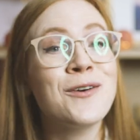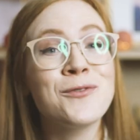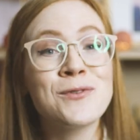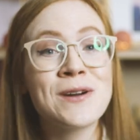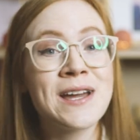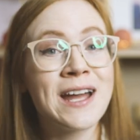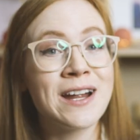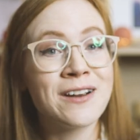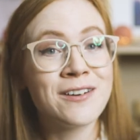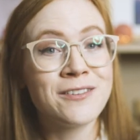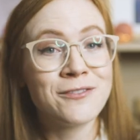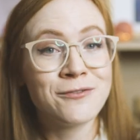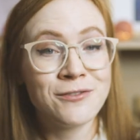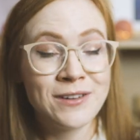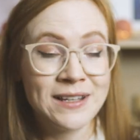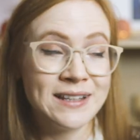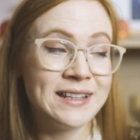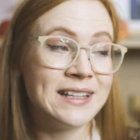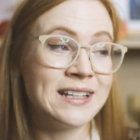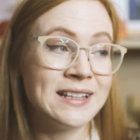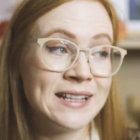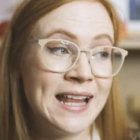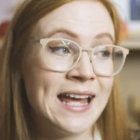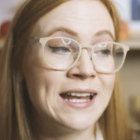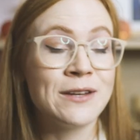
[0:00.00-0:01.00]
We are
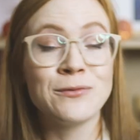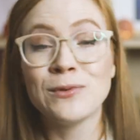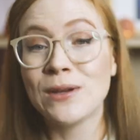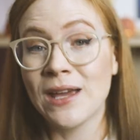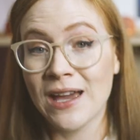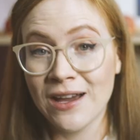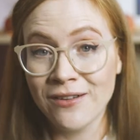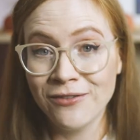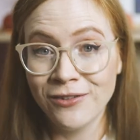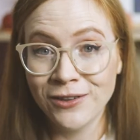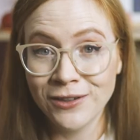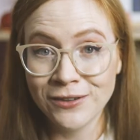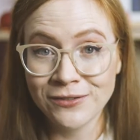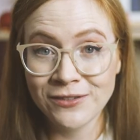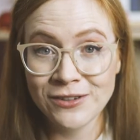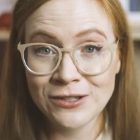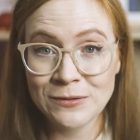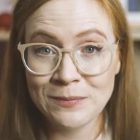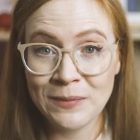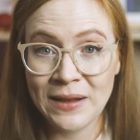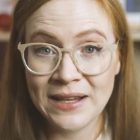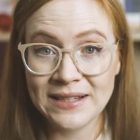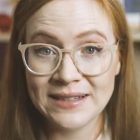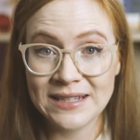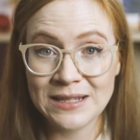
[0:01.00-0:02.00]
really glad we have all of
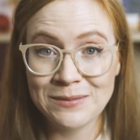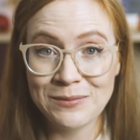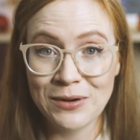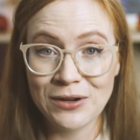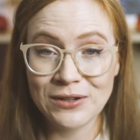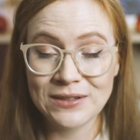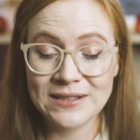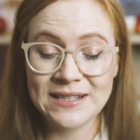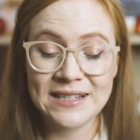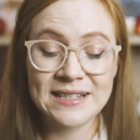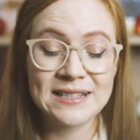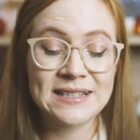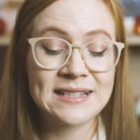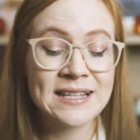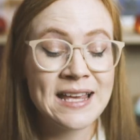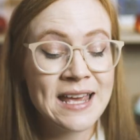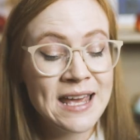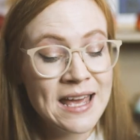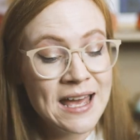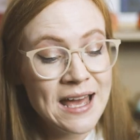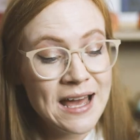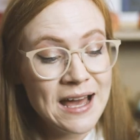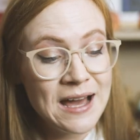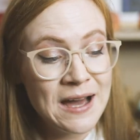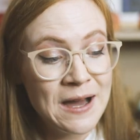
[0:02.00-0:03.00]
those plastic boxes,
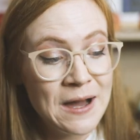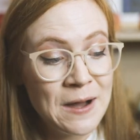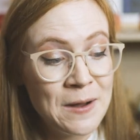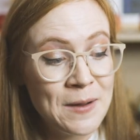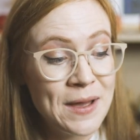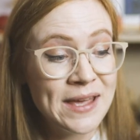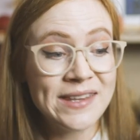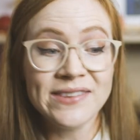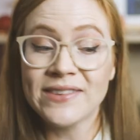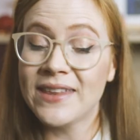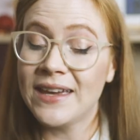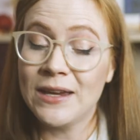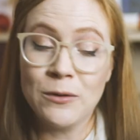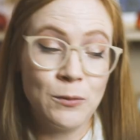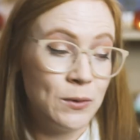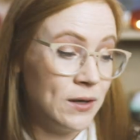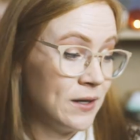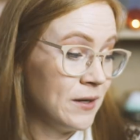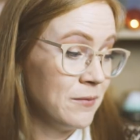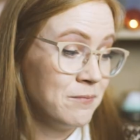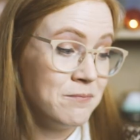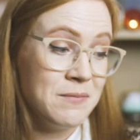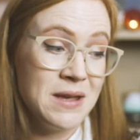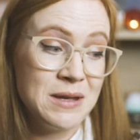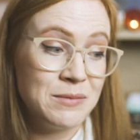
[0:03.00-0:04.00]
and they
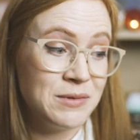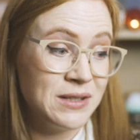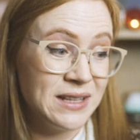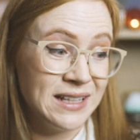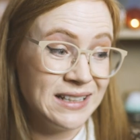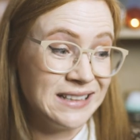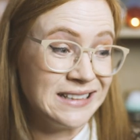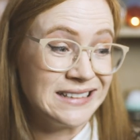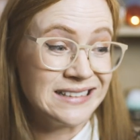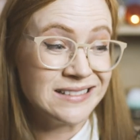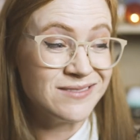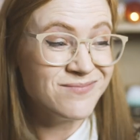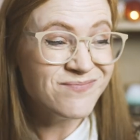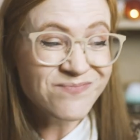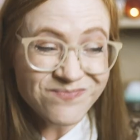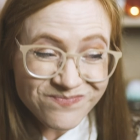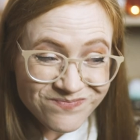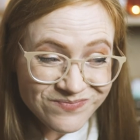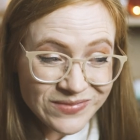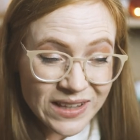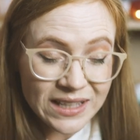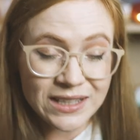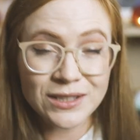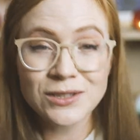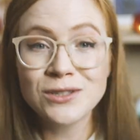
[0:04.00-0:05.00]
were maybe like
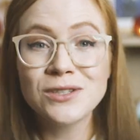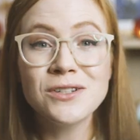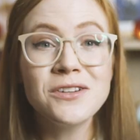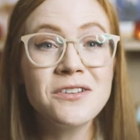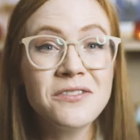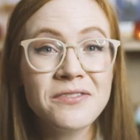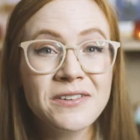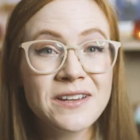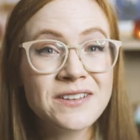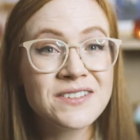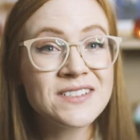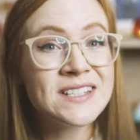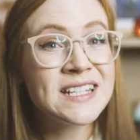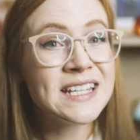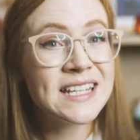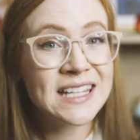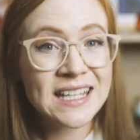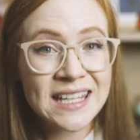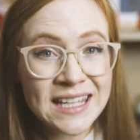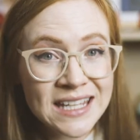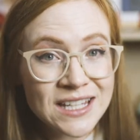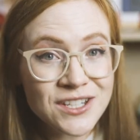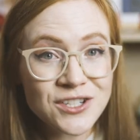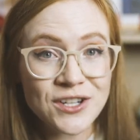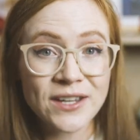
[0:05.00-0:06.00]
$2.50
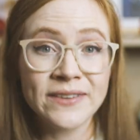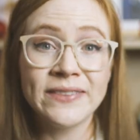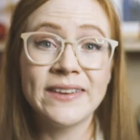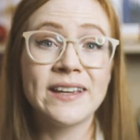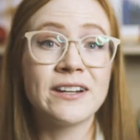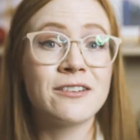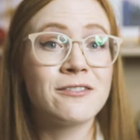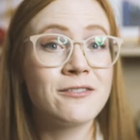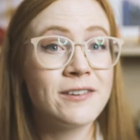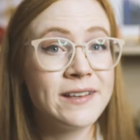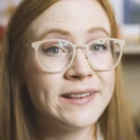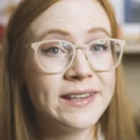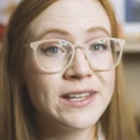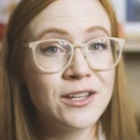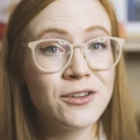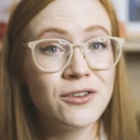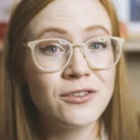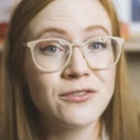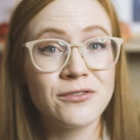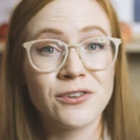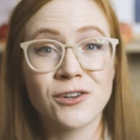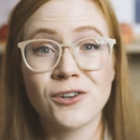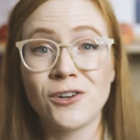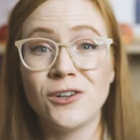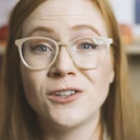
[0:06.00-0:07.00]
each, and they're really
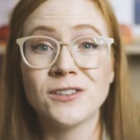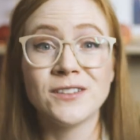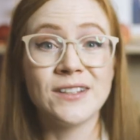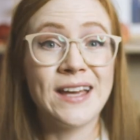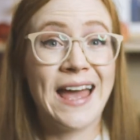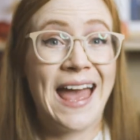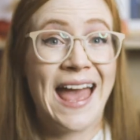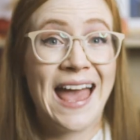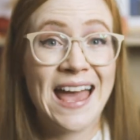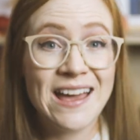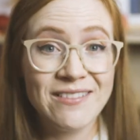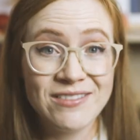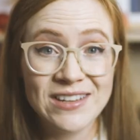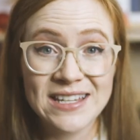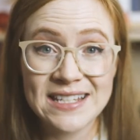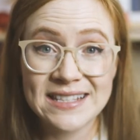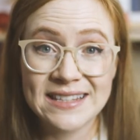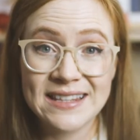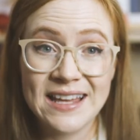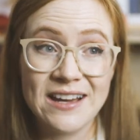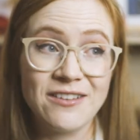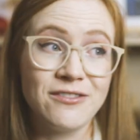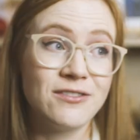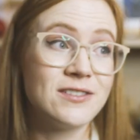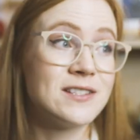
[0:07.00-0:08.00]
good for all the heavy
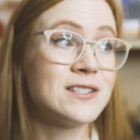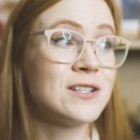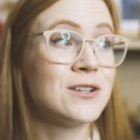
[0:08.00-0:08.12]
stuff.